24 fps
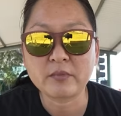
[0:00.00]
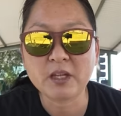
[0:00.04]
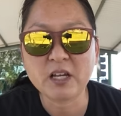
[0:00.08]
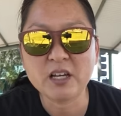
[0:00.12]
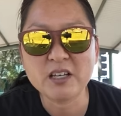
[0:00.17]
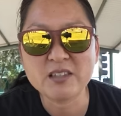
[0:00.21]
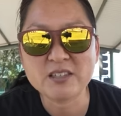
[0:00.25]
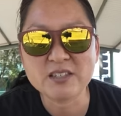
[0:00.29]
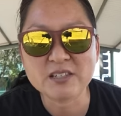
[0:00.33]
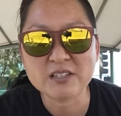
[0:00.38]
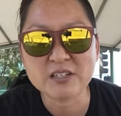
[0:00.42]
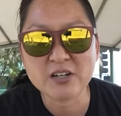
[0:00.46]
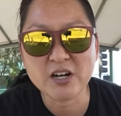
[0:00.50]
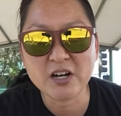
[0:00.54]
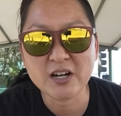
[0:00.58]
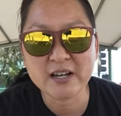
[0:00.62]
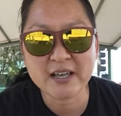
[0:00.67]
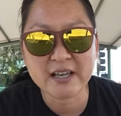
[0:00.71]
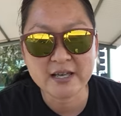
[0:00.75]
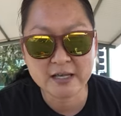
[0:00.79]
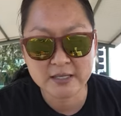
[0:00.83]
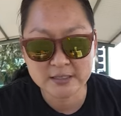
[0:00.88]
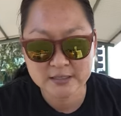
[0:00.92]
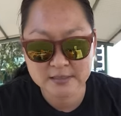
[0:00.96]
It's not
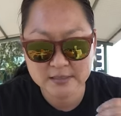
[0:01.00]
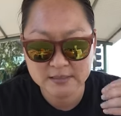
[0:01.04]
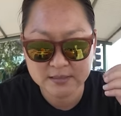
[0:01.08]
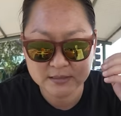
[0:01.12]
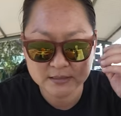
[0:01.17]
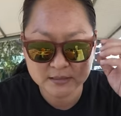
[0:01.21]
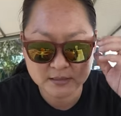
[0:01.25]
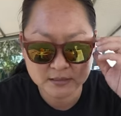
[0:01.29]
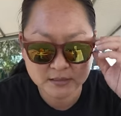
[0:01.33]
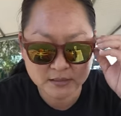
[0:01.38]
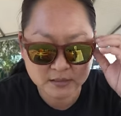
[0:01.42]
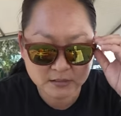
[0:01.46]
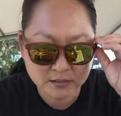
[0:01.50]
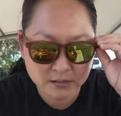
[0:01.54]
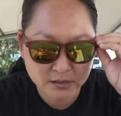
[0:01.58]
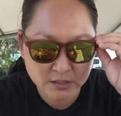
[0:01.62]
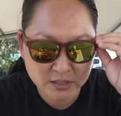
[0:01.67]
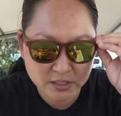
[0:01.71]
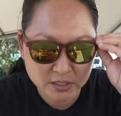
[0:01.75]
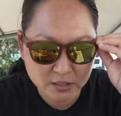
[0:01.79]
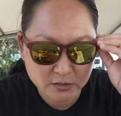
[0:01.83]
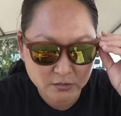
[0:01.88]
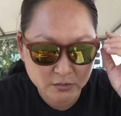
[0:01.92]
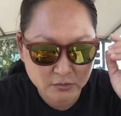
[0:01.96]
as, you
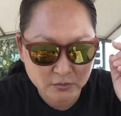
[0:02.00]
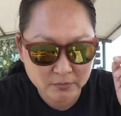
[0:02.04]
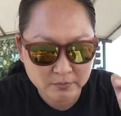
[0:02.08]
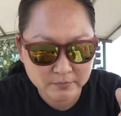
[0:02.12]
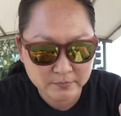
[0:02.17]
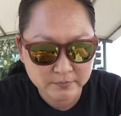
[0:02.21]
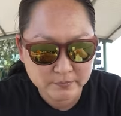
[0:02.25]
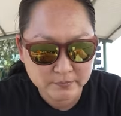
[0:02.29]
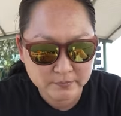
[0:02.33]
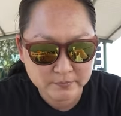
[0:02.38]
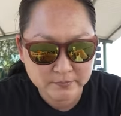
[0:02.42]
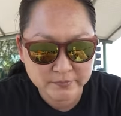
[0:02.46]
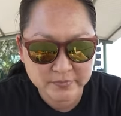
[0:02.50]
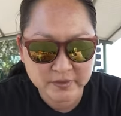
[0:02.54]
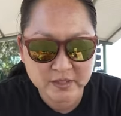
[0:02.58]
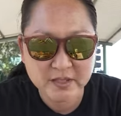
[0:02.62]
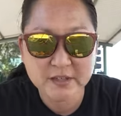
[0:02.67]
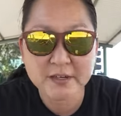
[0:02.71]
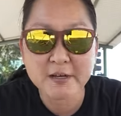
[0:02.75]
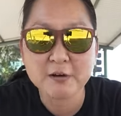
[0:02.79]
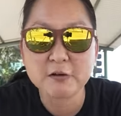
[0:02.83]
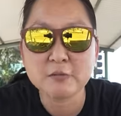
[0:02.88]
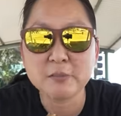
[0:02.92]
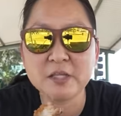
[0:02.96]
know,
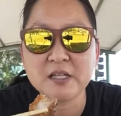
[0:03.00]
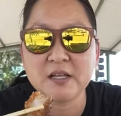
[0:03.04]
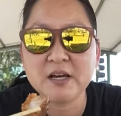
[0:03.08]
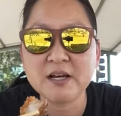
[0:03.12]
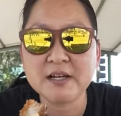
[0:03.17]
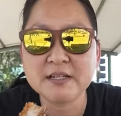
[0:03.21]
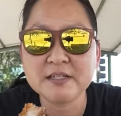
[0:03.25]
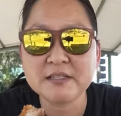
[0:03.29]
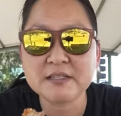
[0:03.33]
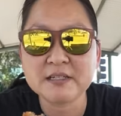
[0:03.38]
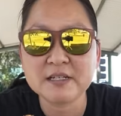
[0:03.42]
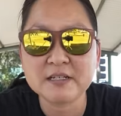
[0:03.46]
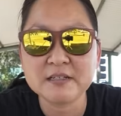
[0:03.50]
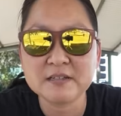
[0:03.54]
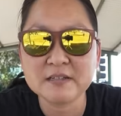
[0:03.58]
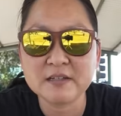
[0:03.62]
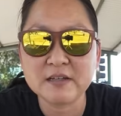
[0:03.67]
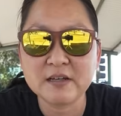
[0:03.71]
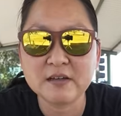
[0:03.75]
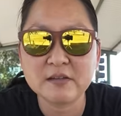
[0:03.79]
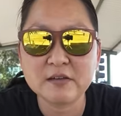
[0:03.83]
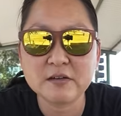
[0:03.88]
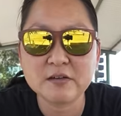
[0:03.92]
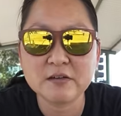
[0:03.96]
caramelized as
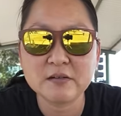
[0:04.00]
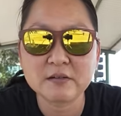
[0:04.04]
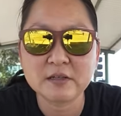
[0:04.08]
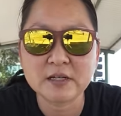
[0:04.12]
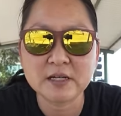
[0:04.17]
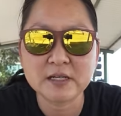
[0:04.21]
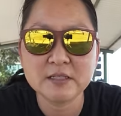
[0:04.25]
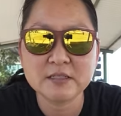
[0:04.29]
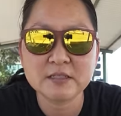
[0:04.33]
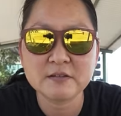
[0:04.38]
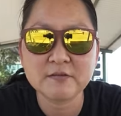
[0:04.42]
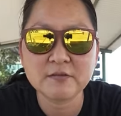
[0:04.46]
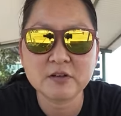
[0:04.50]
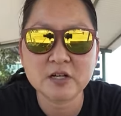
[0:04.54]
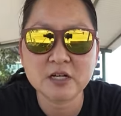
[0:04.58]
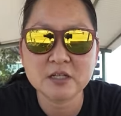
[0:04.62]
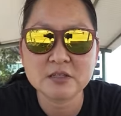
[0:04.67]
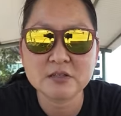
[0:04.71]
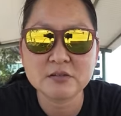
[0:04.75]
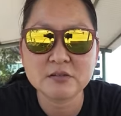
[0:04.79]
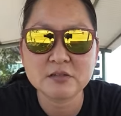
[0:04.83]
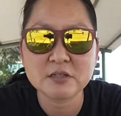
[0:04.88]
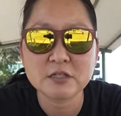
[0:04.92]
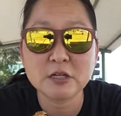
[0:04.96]
the other kinds of
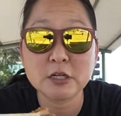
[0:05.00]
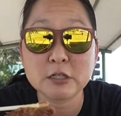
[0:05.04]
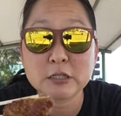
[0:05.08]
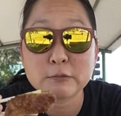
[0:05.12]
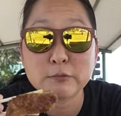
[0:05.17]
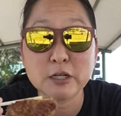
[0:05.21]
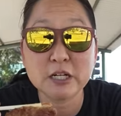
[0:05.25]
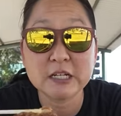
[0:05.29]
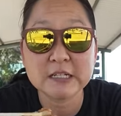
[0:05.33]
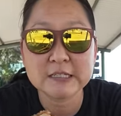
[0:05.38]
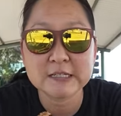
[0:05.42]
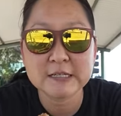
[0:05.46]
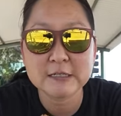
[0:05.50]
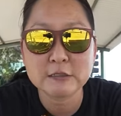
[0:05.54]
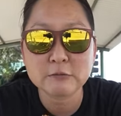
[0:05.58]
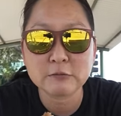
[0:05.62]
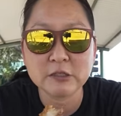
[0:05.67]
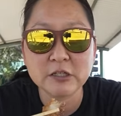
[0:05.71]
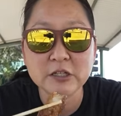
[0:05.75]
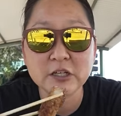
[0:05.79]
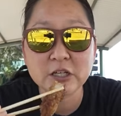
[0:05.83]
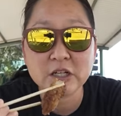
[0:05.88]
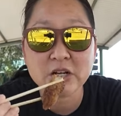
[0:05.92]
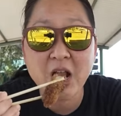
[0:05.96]
katsu sauce, but it tastes
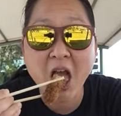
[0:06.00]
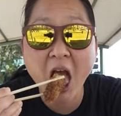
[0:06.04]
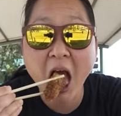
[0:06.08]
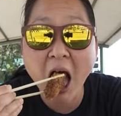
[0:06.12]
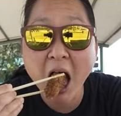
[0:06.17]
really good.